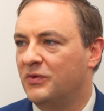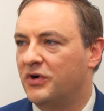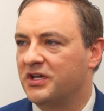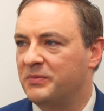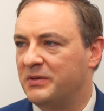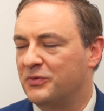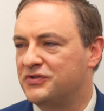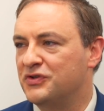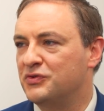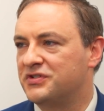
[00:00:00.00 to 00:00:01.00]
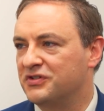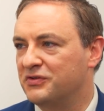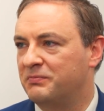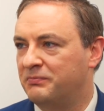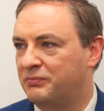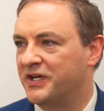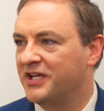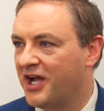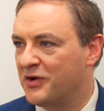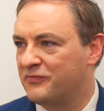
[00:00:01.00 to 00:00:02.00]
What can people do to bring
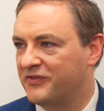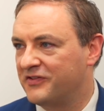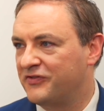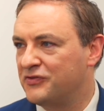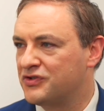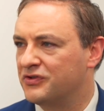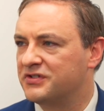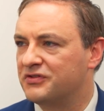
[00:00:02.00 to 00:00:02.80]
hope for the future and to